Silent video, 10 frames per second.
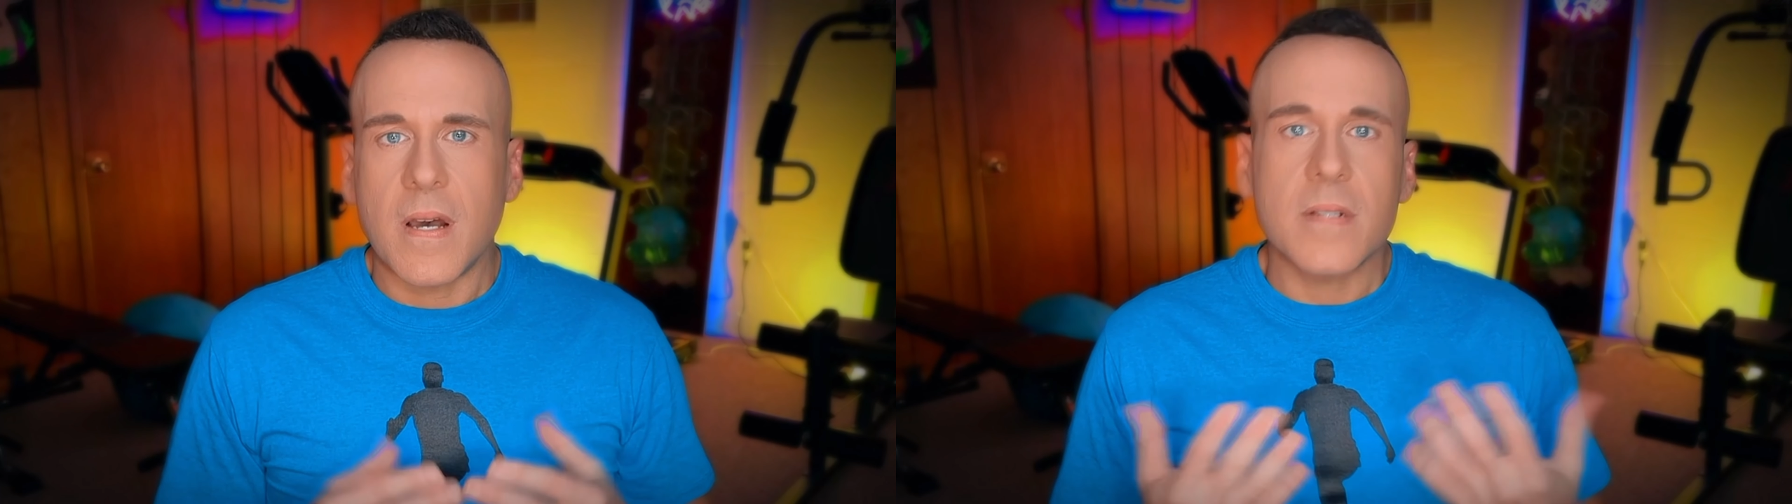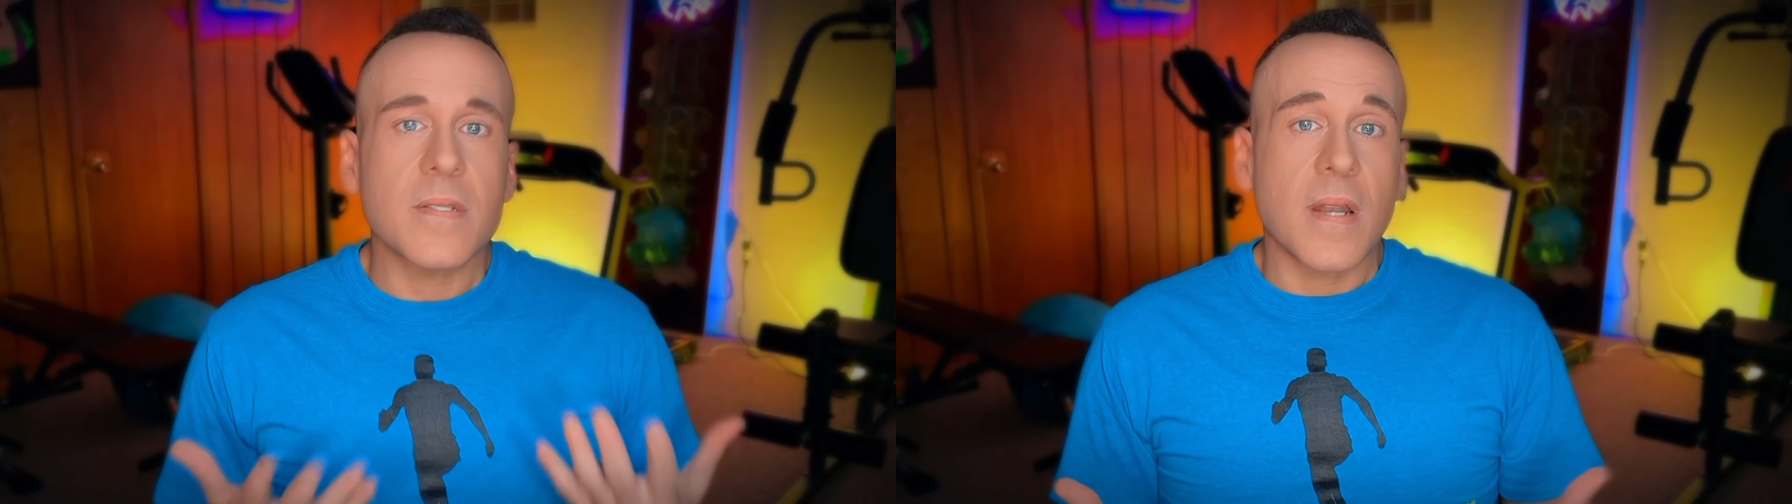
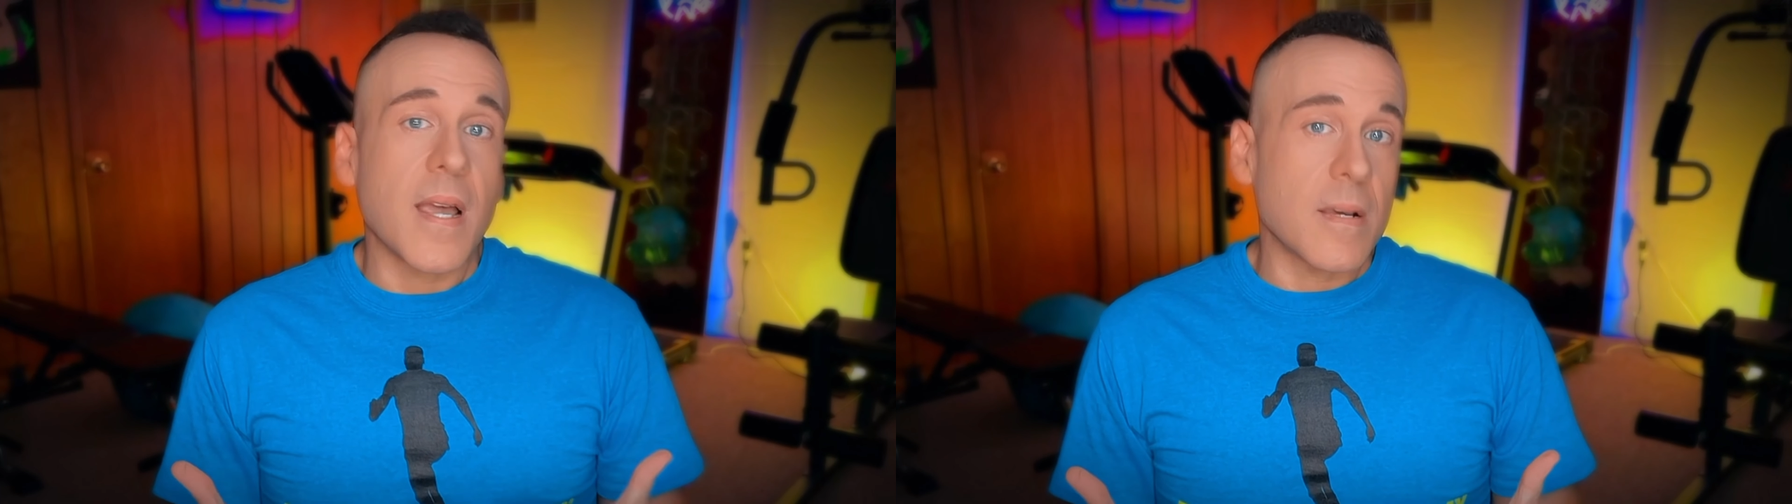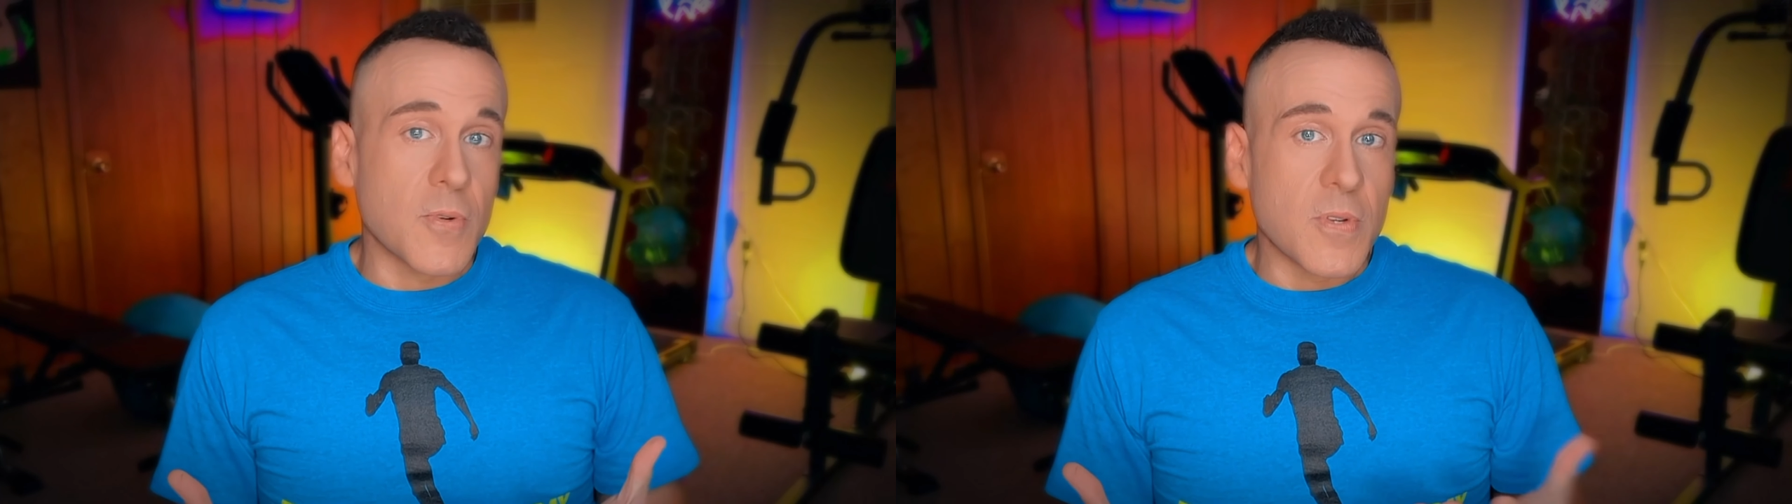
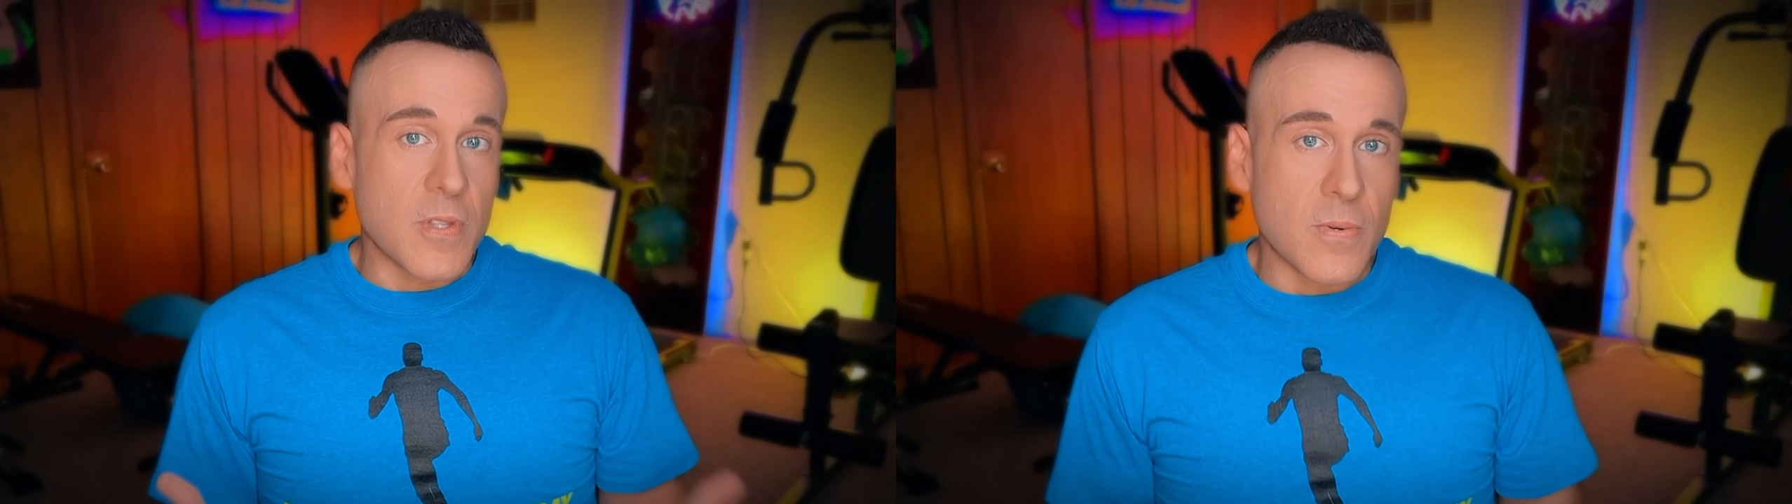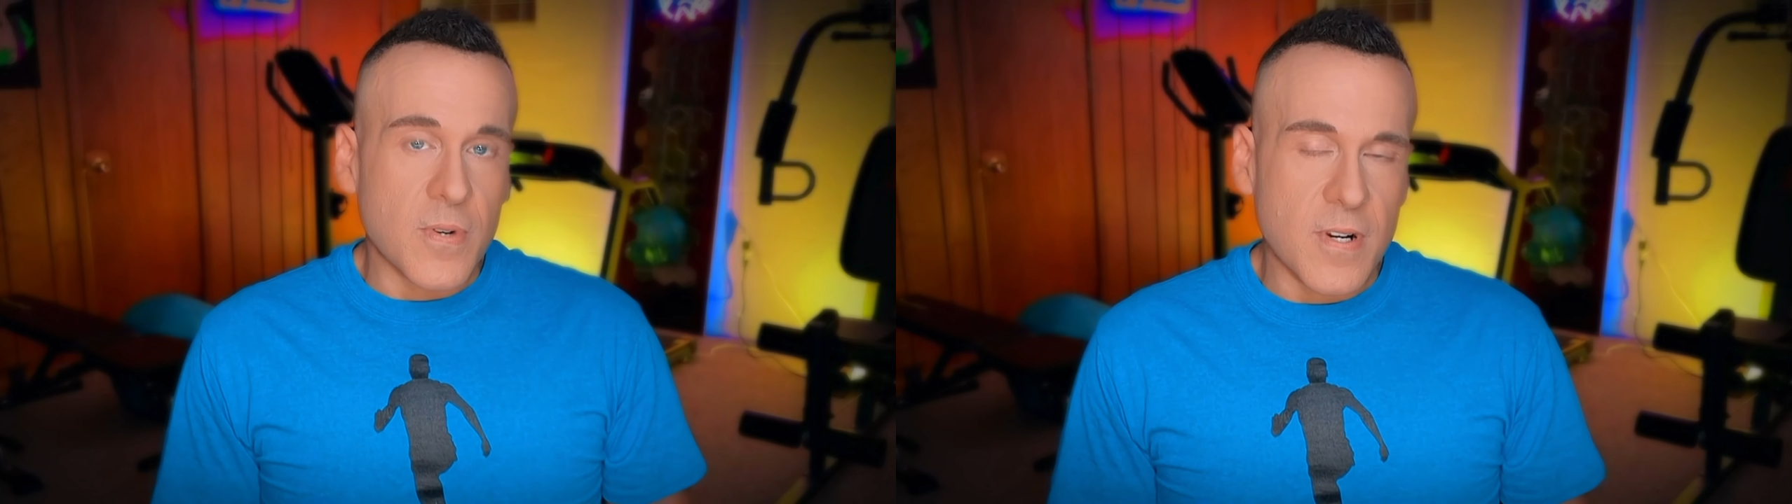undeniable
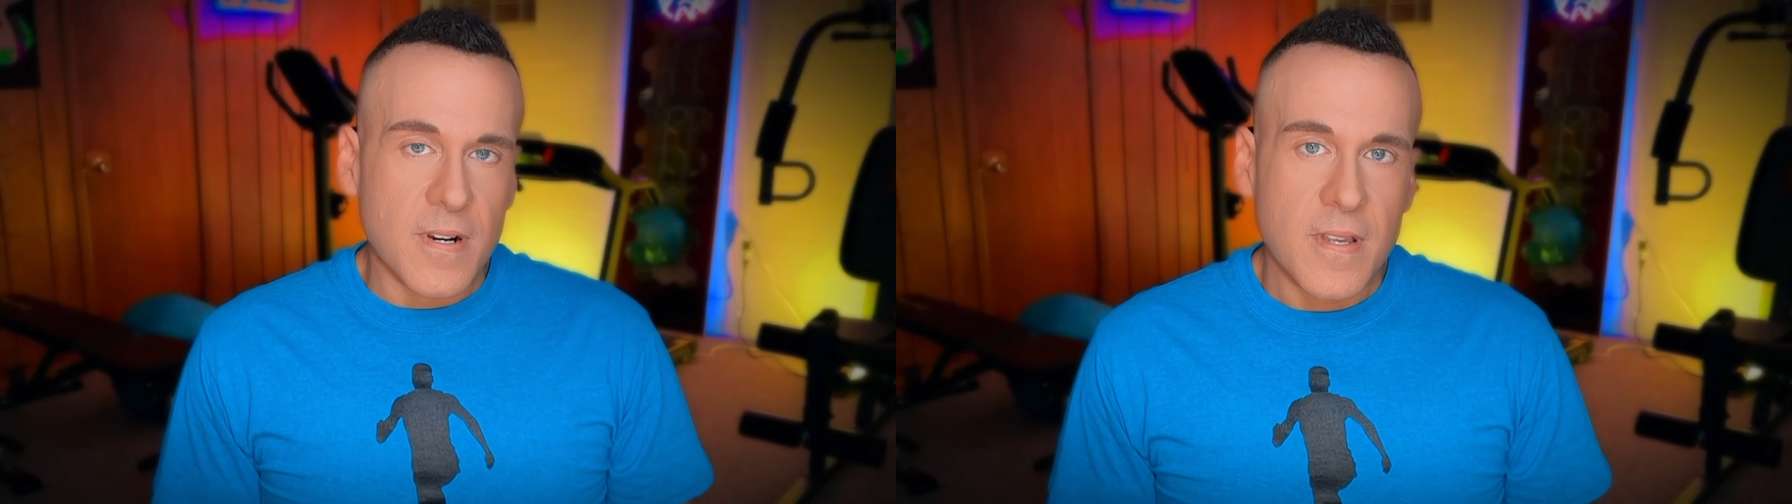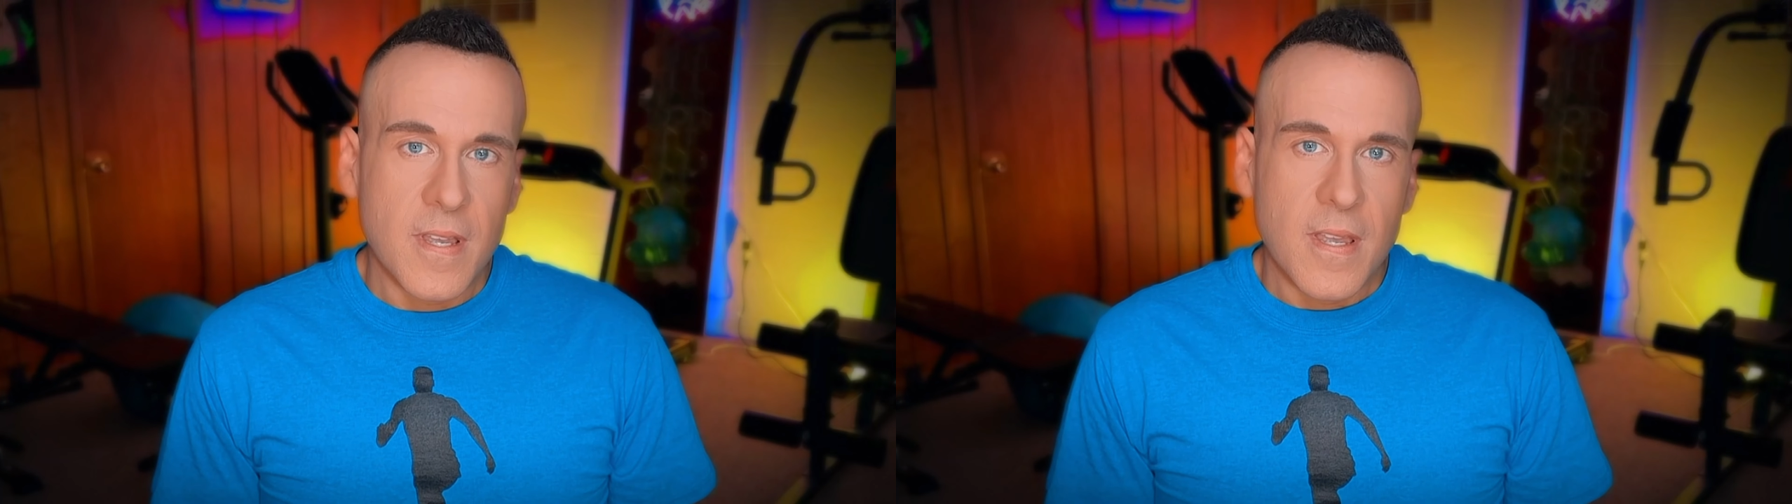allure,